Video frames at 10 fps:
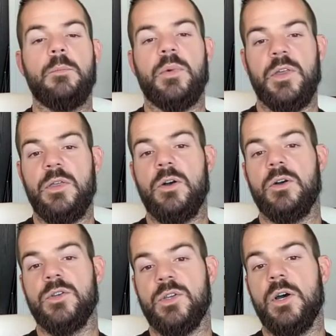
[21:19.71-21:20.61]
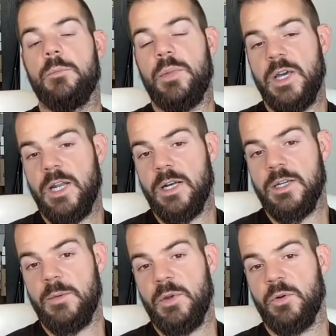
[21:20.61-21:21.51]
But then there's beginning of
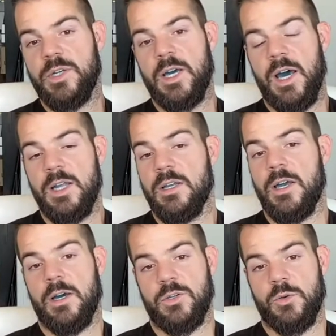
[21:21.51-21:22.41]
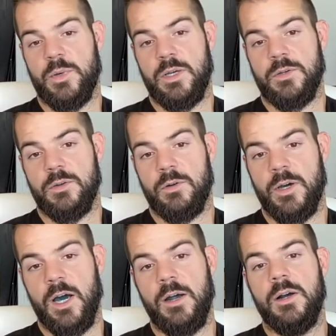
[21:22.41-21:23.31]
day, middle of day, end of day S O Ps.
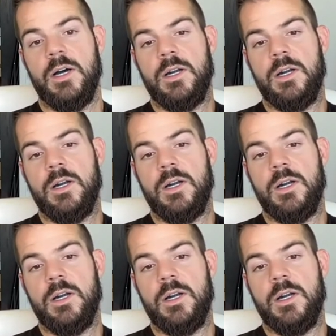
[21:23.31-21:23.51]
Okay.